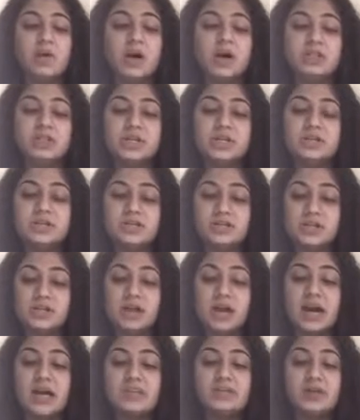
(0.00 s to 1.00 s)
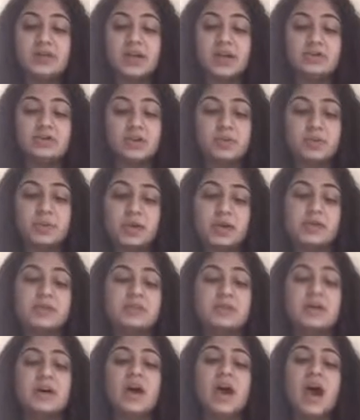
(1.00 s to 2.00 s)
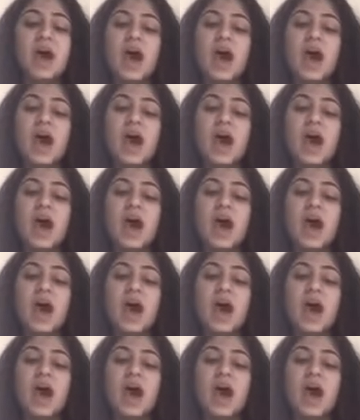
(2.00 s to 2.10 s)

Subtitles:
projects such as hydroelectric plants.